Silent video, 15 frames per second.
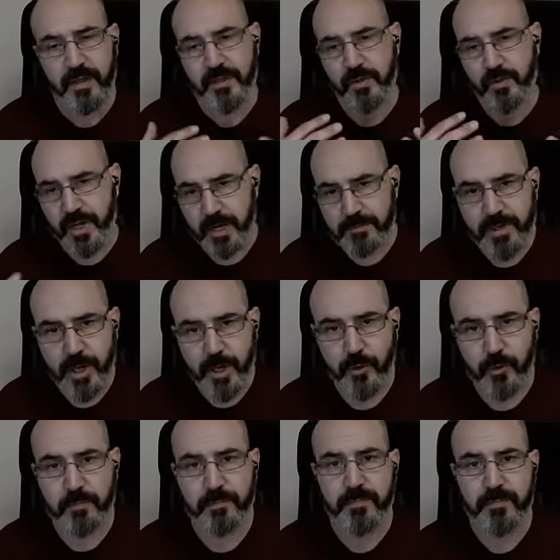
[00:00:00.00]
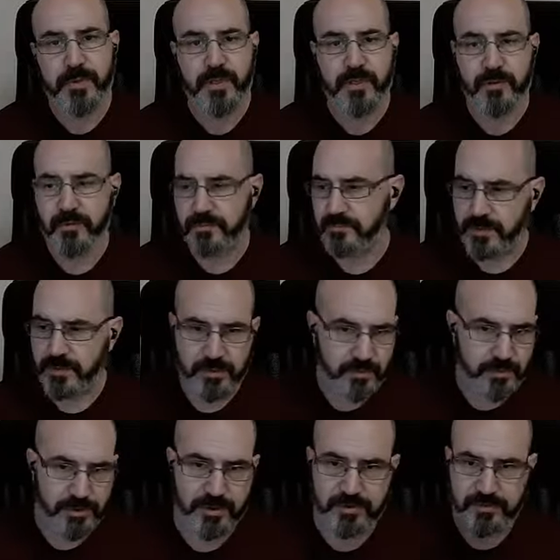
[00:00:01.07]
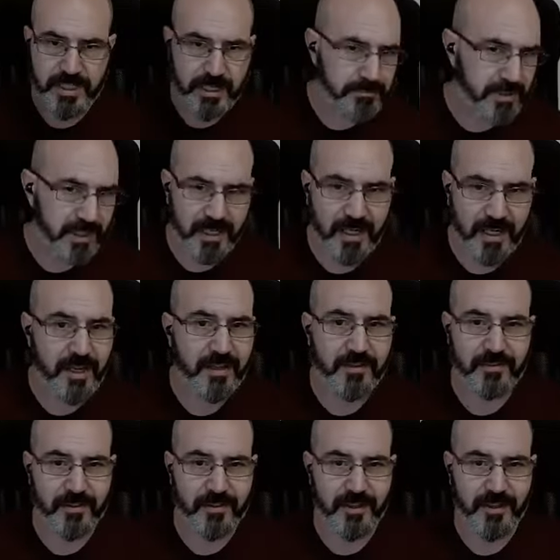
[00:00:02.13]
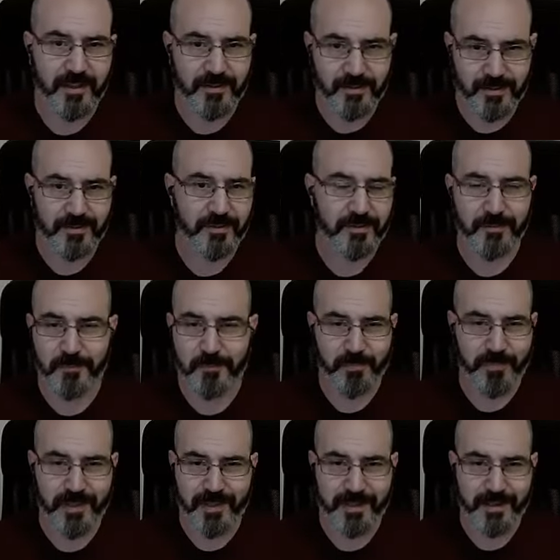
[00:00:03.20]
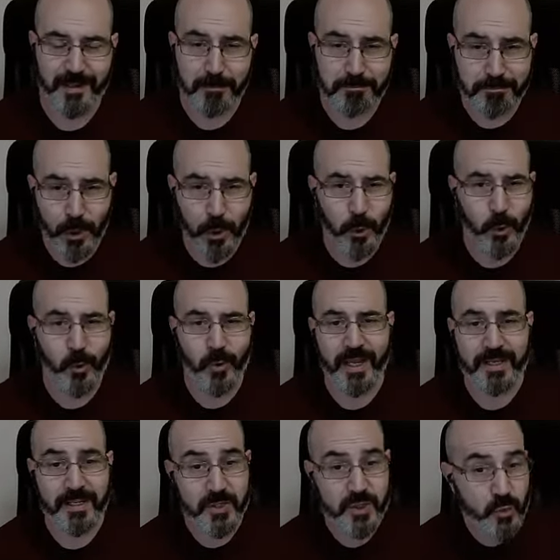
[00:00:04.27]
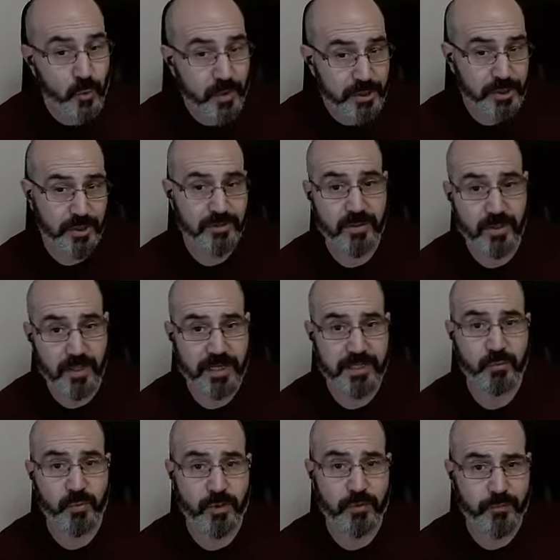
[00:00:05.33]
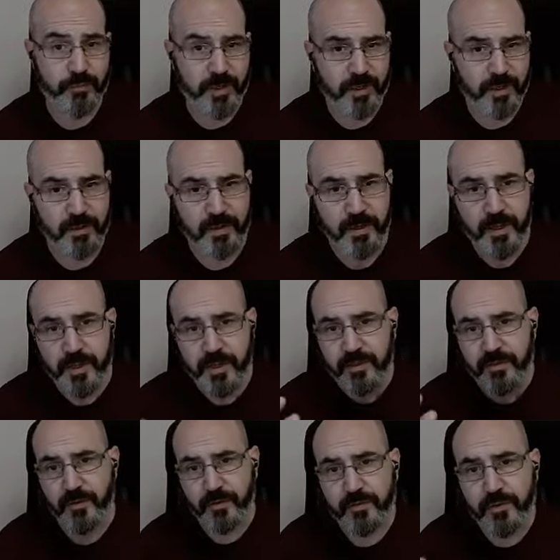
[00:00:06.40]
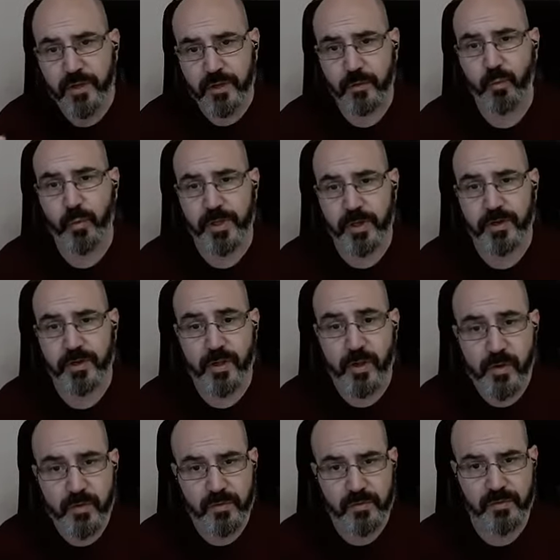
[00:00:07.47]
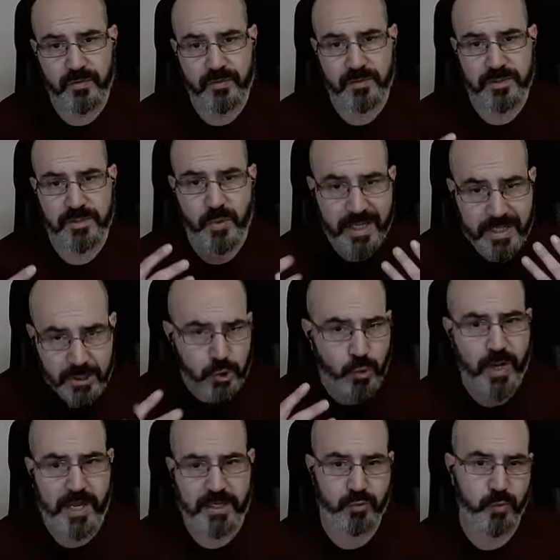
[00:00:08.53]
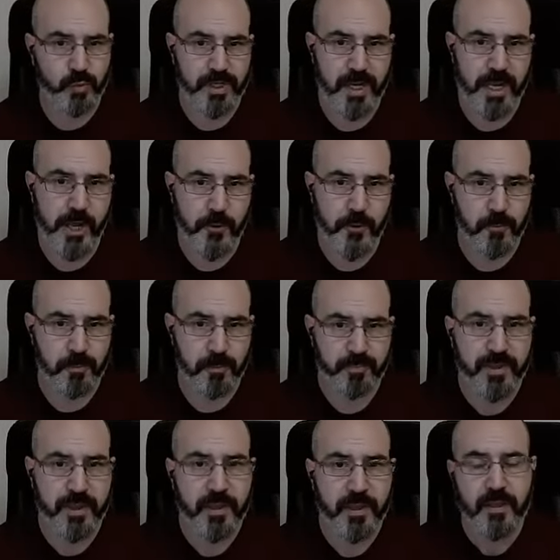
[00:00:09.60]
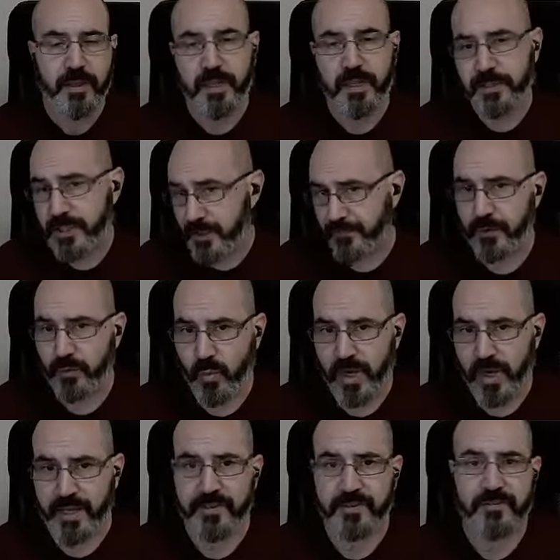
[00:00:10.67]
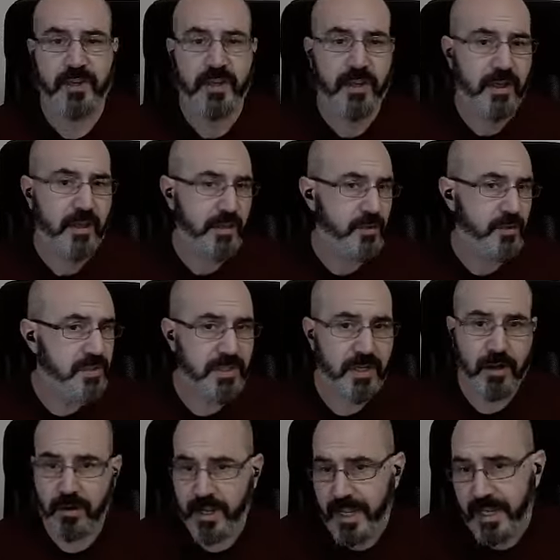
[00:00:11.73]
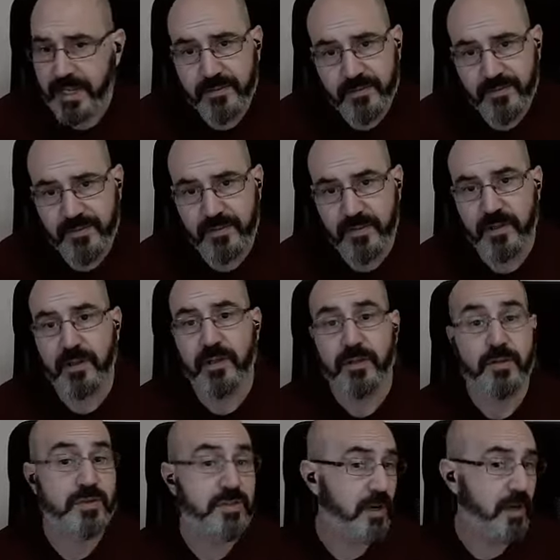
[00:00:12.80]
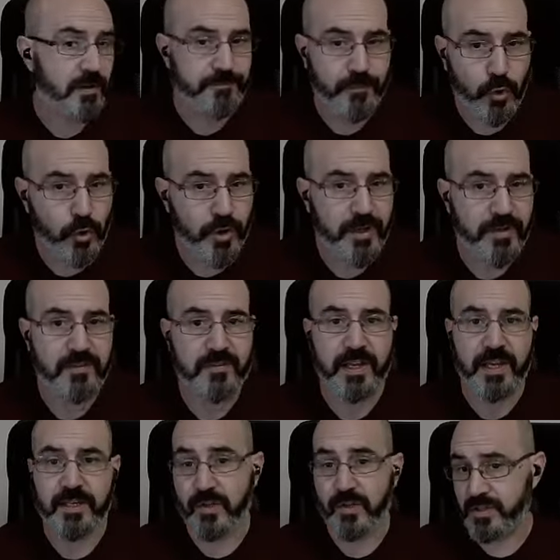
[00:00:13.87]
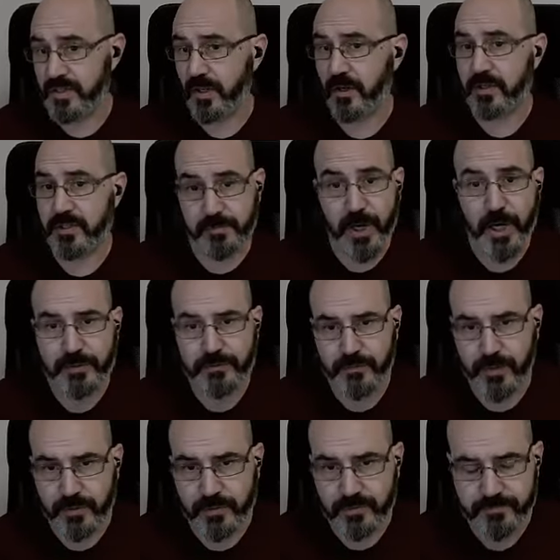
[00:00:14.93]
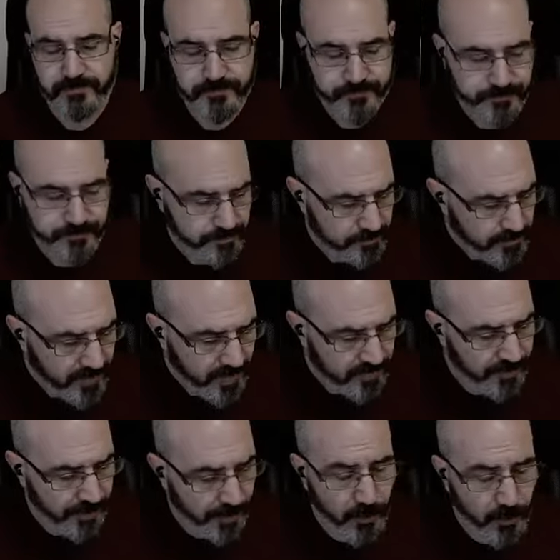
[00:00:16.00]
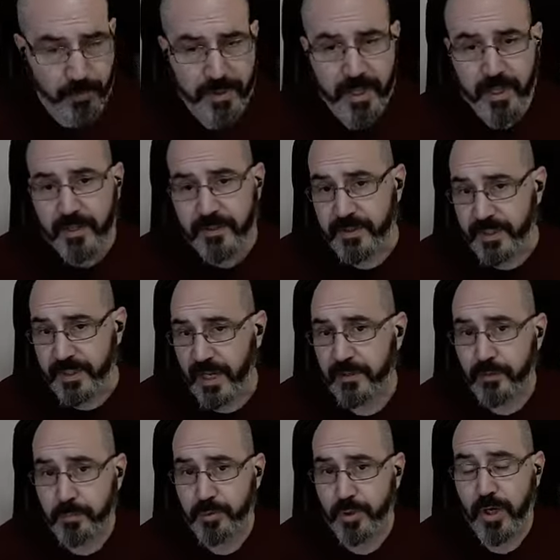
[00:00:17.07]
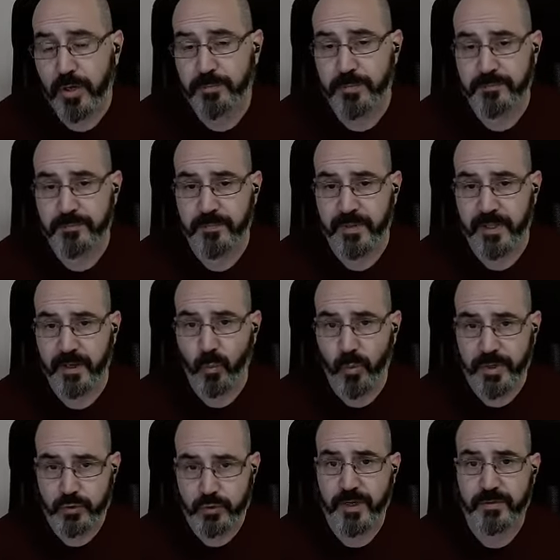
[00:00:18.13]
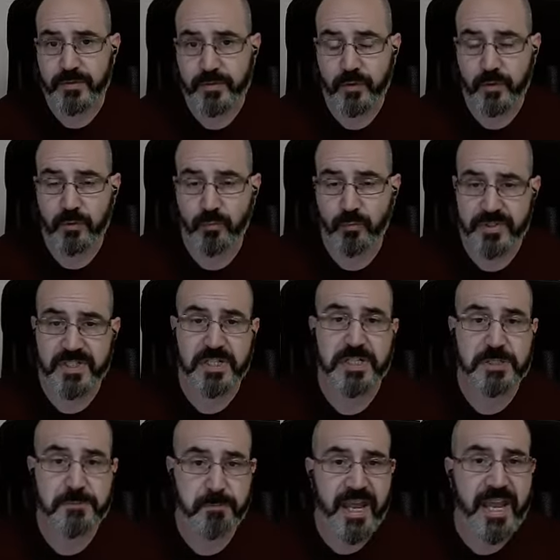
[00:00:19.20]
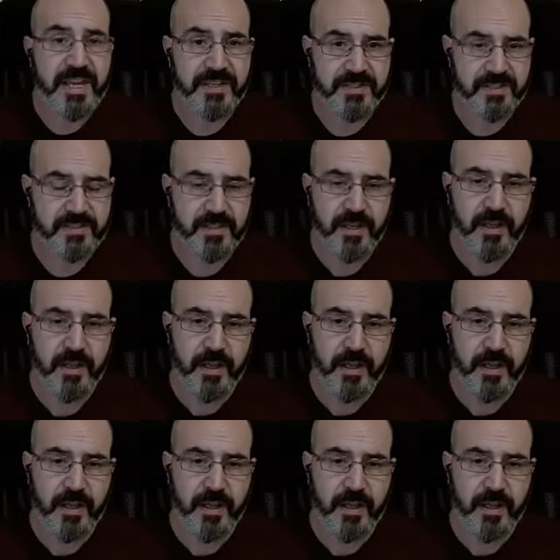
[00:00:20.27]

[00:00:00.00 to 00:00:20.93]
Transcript: You come home, you know, just dump the keys into a bowl and you switch on the light with your finger. So still we are used to interact with a home in different ways, using our hands, using our voice, and using our smartphone. So the other problem that we tried to solve was space.